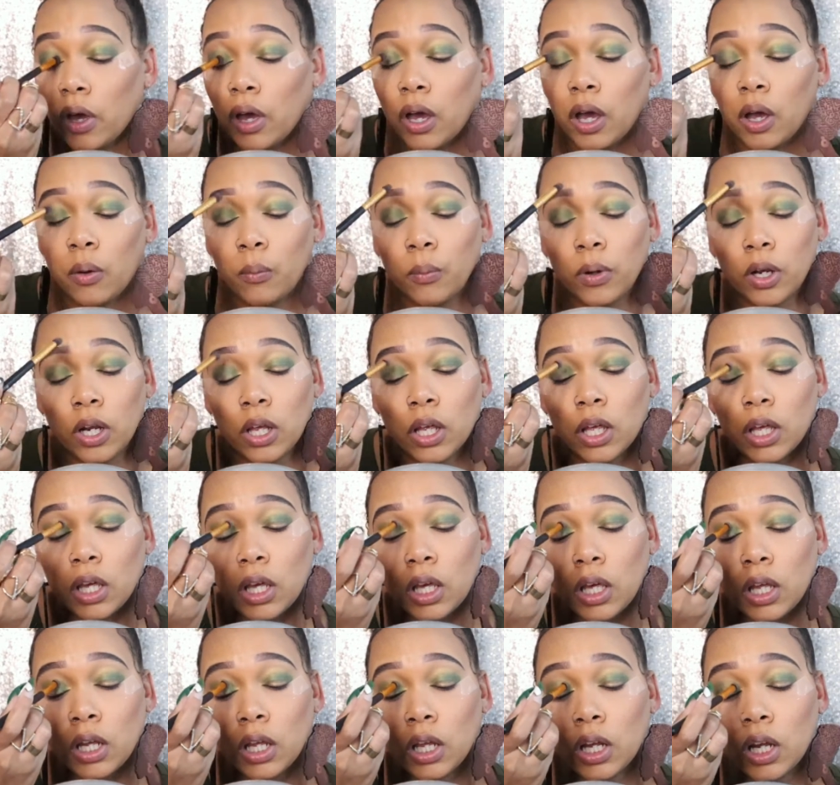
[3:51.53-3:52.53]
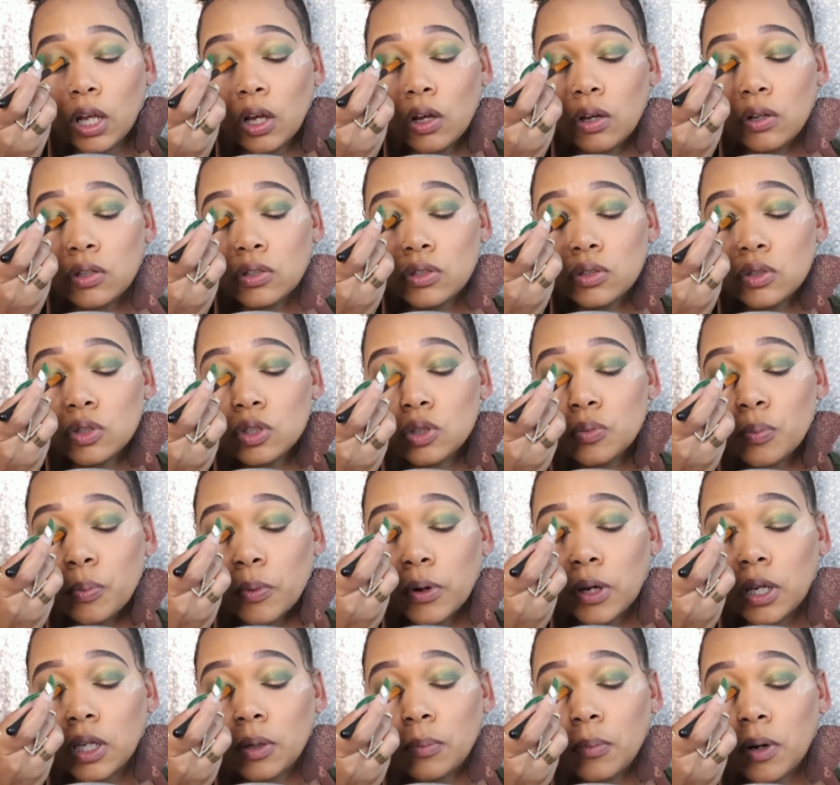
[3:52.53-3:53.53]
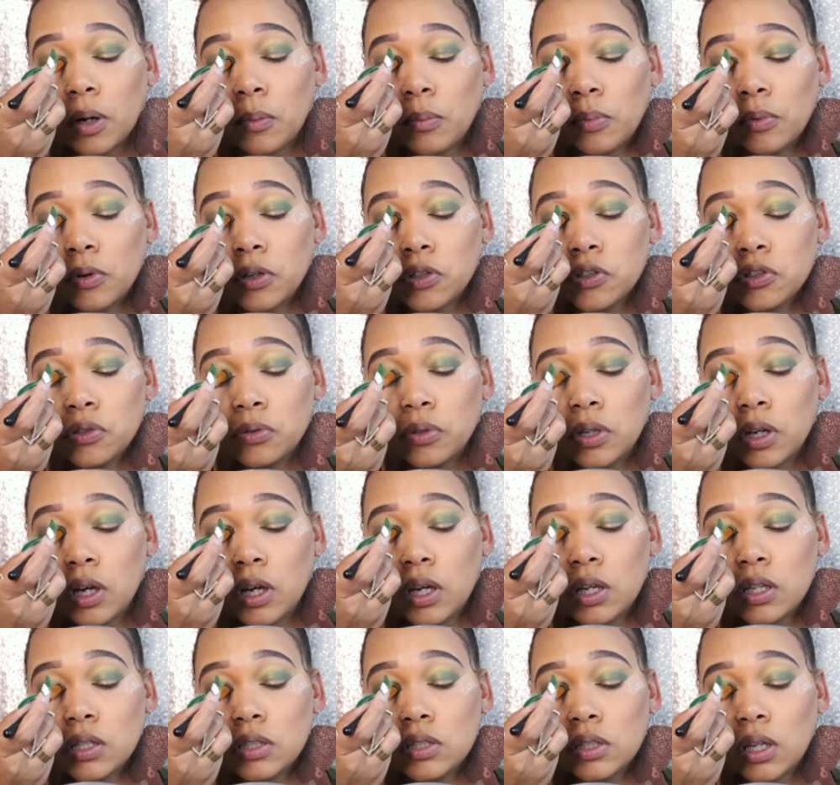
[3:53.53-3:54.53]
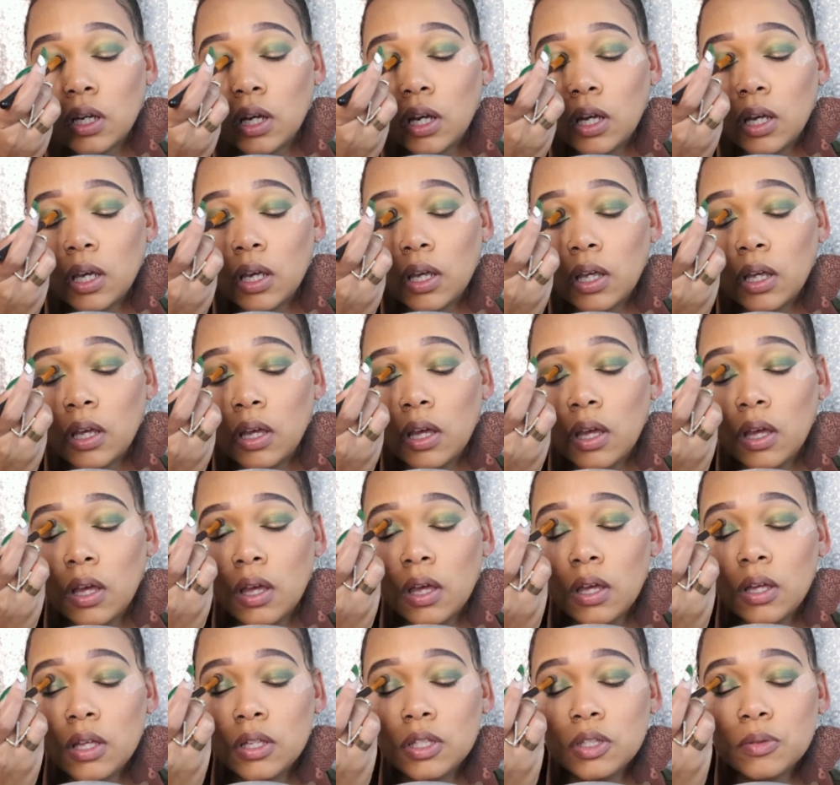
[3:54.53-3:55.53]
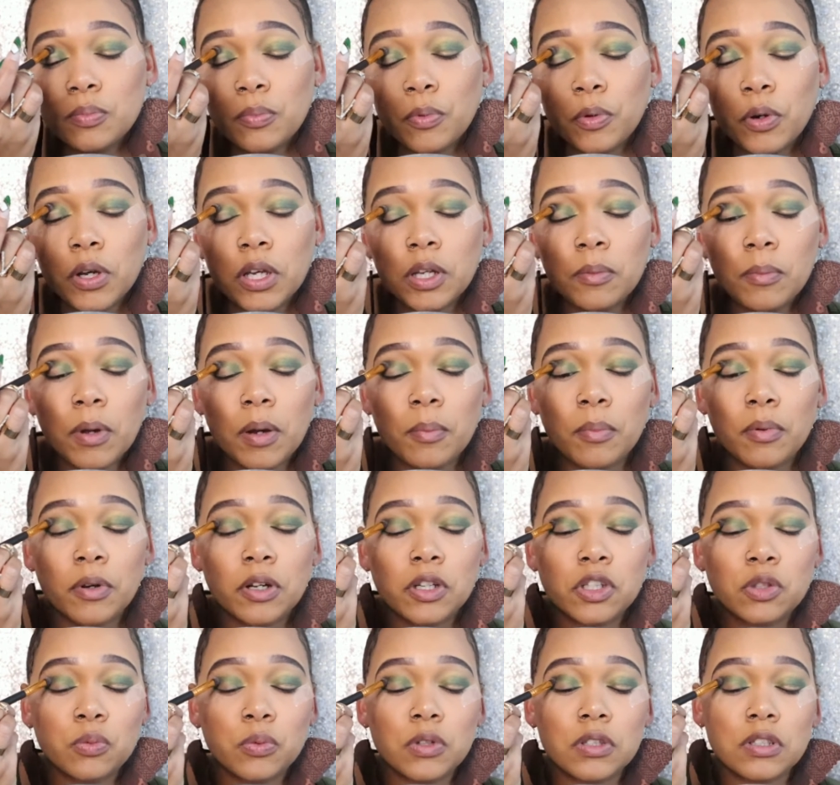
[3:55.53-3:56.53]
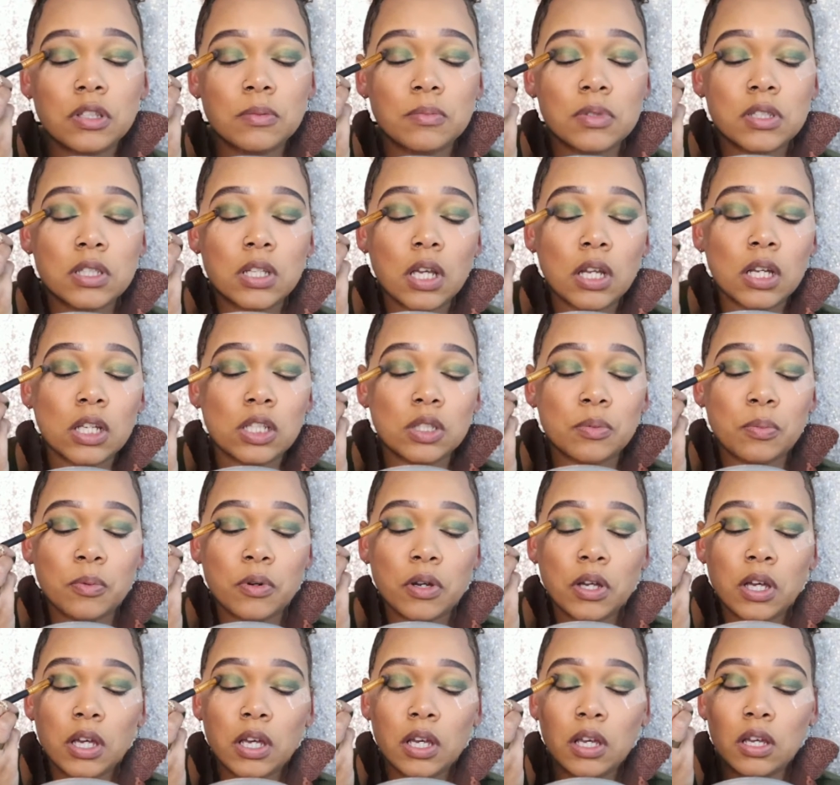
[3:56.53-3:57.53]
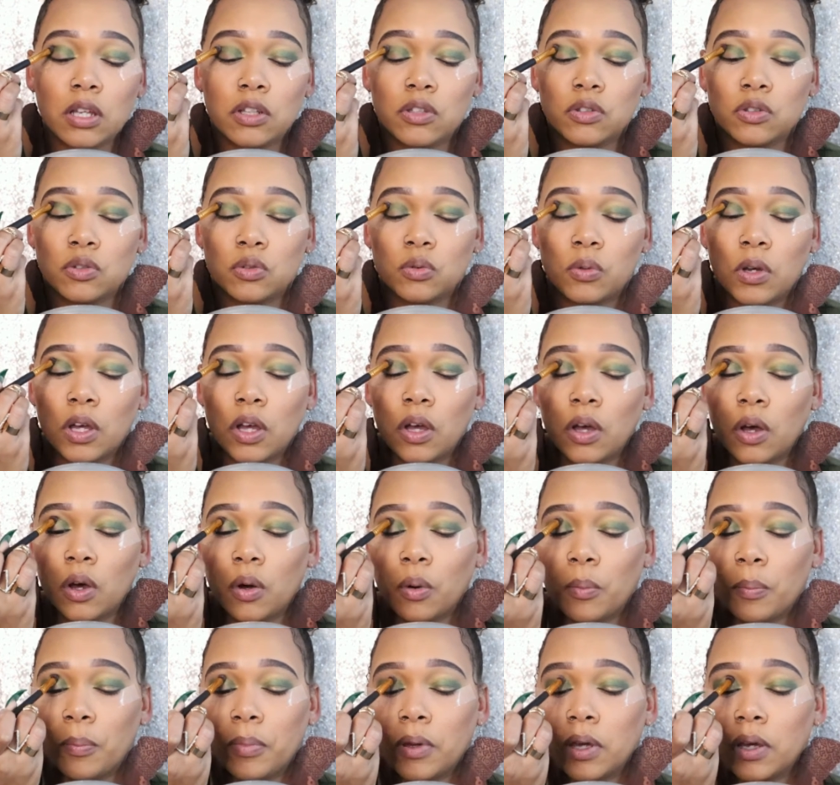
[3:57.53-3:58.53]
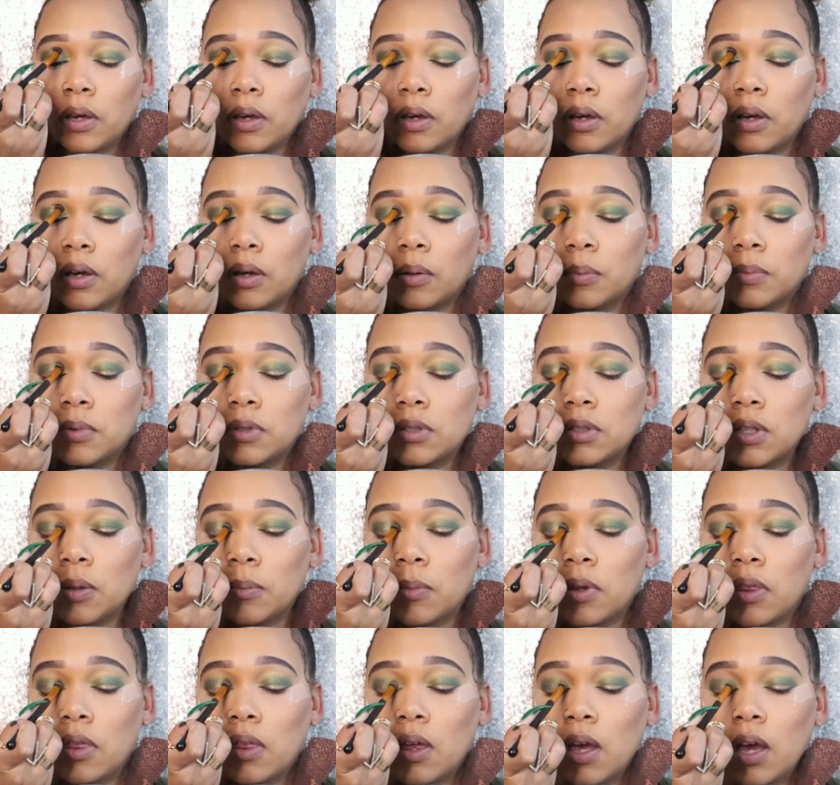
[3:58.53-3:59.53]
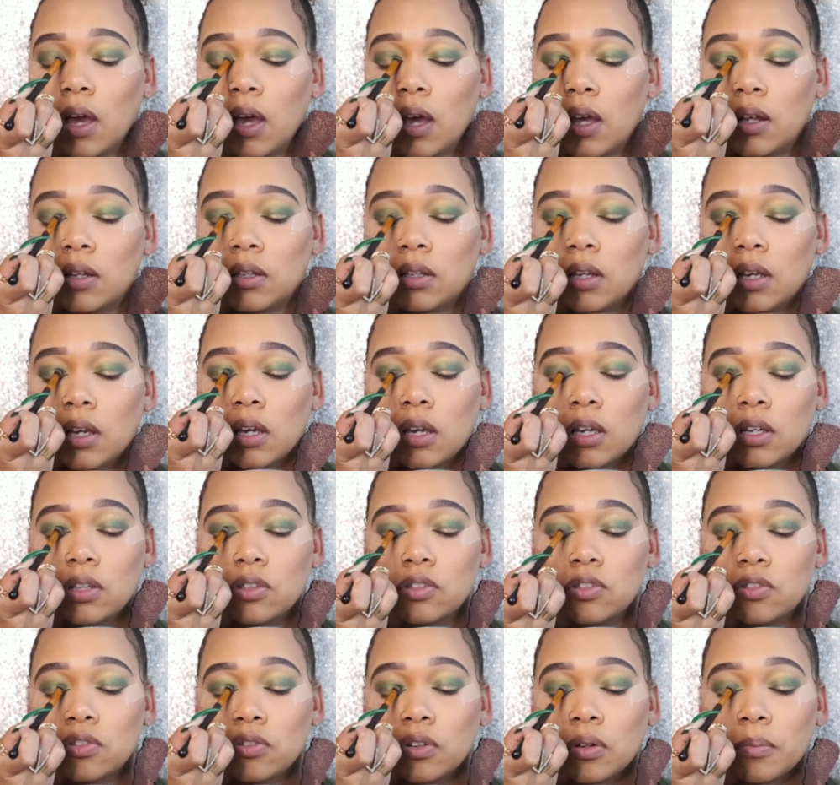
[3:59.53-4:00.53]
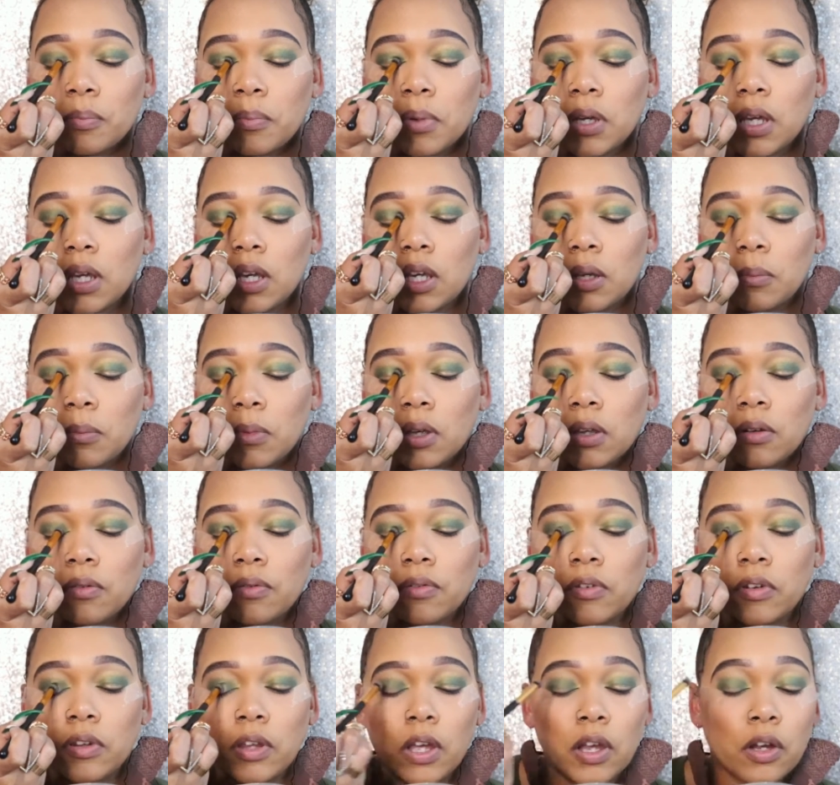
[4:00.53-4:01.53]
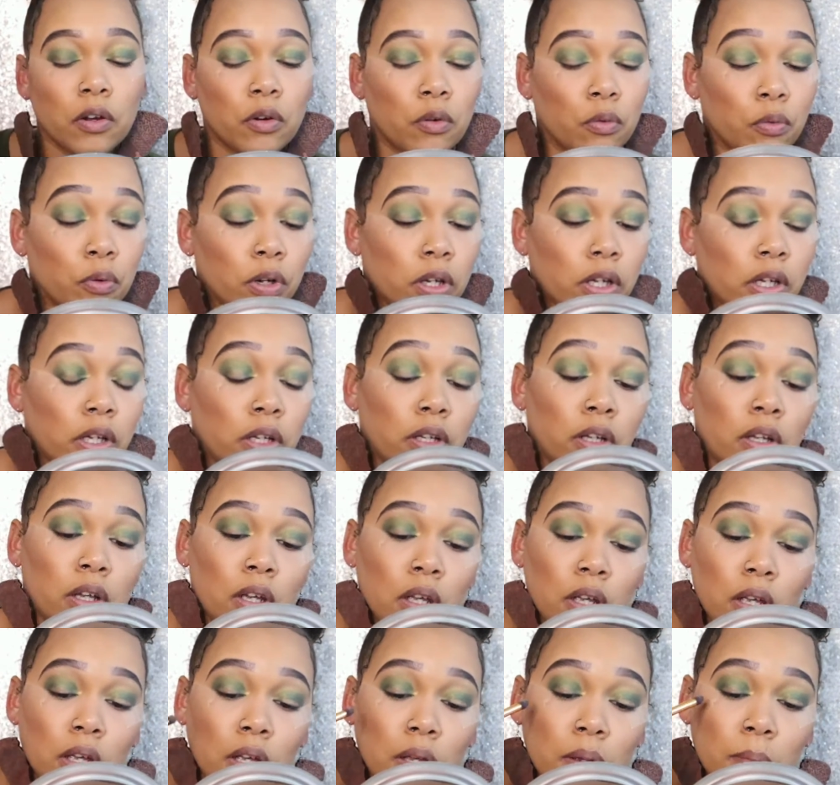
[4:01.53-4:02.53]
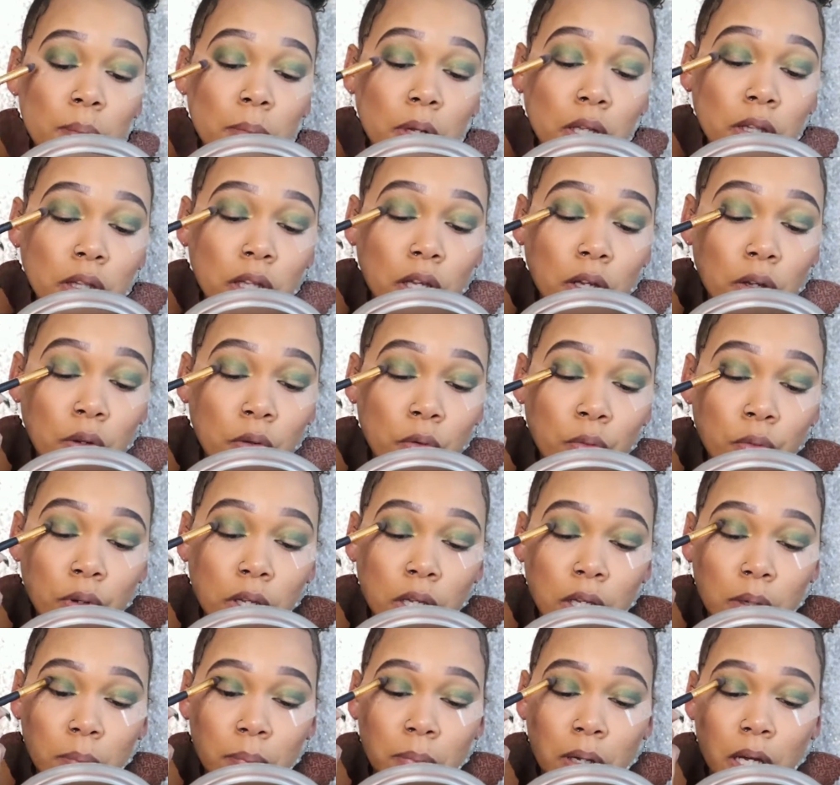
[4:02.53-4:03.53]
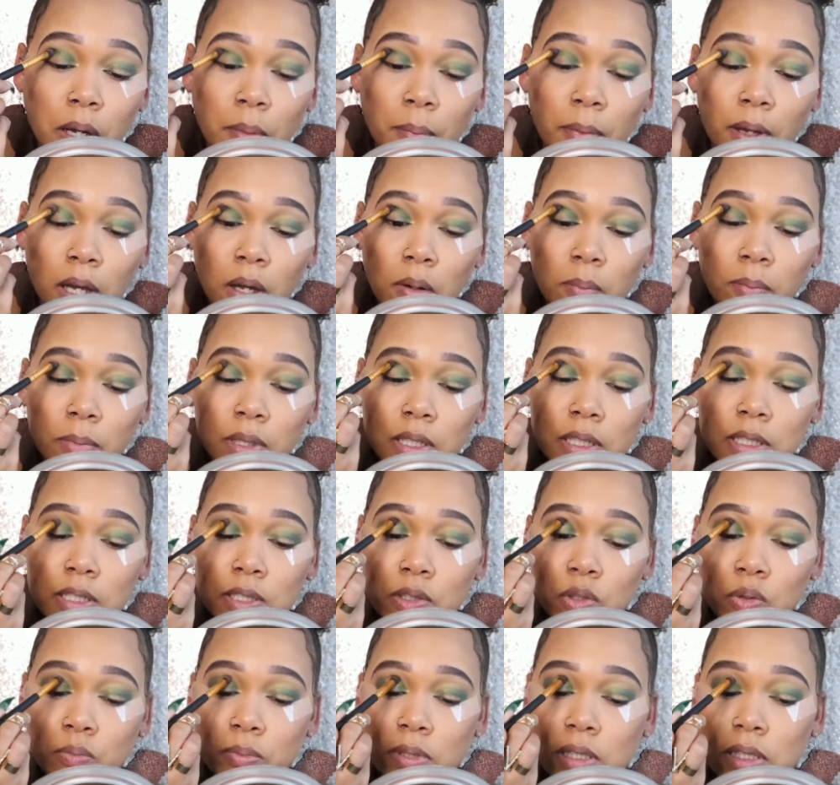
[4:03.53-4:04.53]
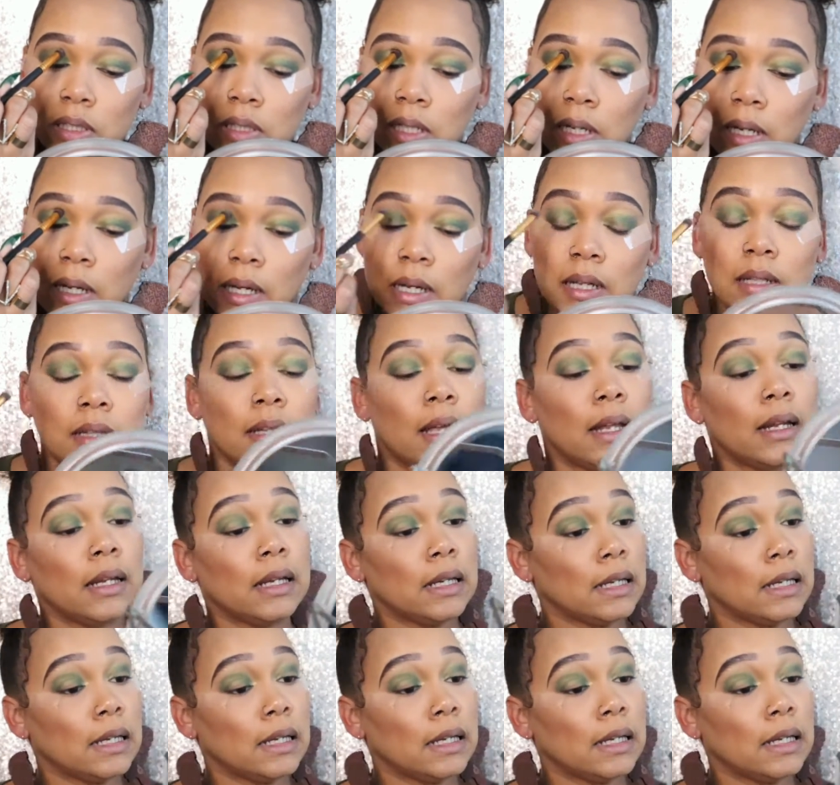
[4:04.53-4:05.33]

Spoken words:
I went ahead and I also sprayed my brush, you guys. I sprayed my brush with some setting spray to help pick up some of that extra pigment for that green. Make that green pop out and be the superstar that it